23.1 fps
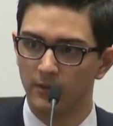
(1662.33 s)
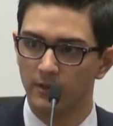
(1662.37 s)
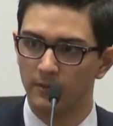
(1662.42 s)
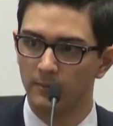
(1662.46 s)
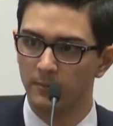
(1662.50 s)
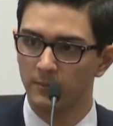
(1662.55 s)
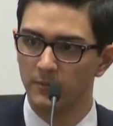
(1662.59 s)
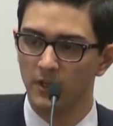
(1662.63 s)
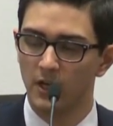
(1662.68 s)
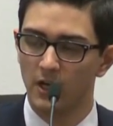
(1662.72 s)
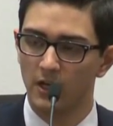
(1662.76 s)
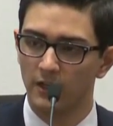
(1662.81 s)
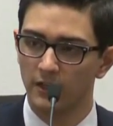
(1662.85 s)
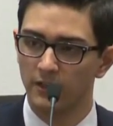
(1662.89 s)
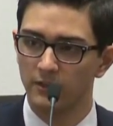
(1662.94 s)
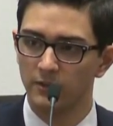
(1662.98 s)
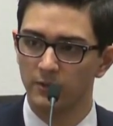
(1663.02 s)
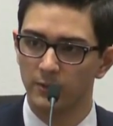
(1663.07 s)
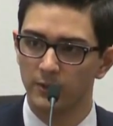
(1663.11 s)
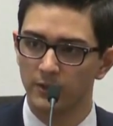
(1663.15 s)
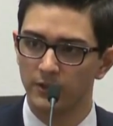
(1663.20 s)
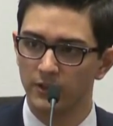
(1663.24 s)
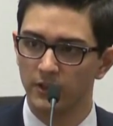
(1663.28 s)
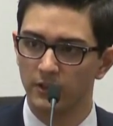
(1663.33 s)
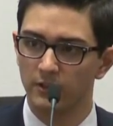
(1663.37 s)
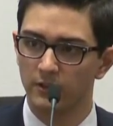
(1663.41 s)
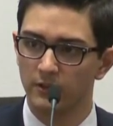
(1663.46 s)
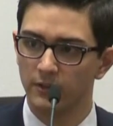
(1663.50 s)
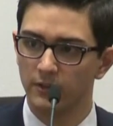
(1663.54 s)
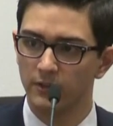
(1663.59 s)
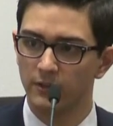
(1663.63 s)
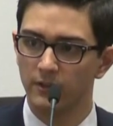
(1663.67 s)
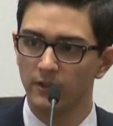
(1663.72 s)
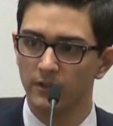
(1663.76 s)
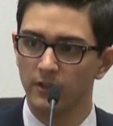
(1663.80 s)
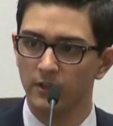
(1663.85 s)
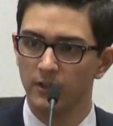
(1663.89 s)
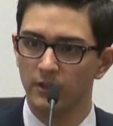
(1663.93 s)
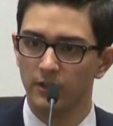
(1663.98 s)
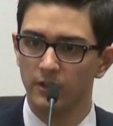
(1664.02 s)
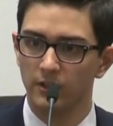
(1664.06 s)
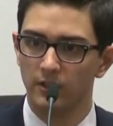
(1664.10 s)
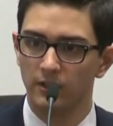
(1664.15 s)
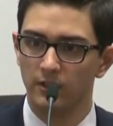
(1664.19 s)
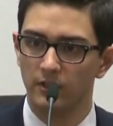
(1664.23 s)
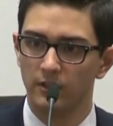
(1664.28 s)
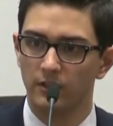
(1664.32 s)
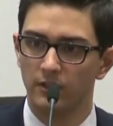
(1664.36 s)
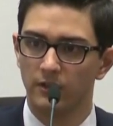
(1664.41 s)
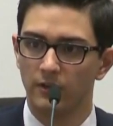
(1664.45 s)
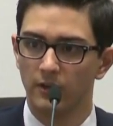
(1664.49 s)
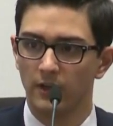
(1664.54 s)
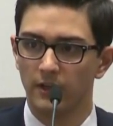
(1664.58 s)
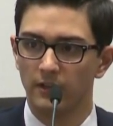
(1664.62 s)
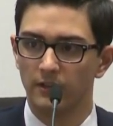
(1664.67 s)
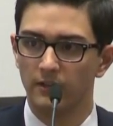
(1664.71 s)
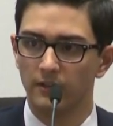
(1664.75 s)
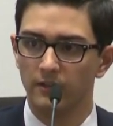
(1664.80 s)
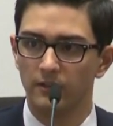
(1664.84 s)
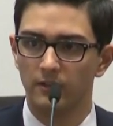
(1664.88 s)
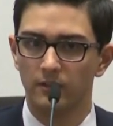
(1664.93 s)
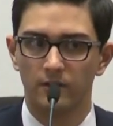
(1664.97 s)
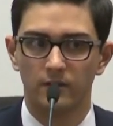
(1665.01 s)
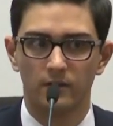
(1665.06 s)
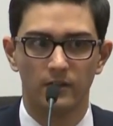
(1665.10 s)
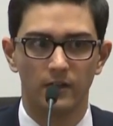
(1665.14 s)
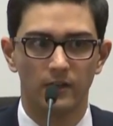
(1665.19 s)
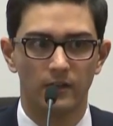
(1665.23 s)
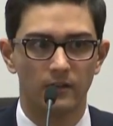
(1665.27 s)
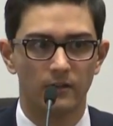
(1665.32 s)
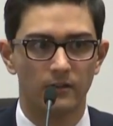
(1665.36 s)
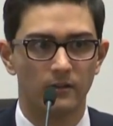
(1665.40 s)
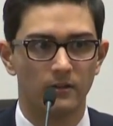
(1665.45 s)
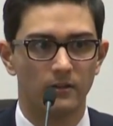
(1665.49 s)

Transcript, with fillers: them talking to each other and, yeah.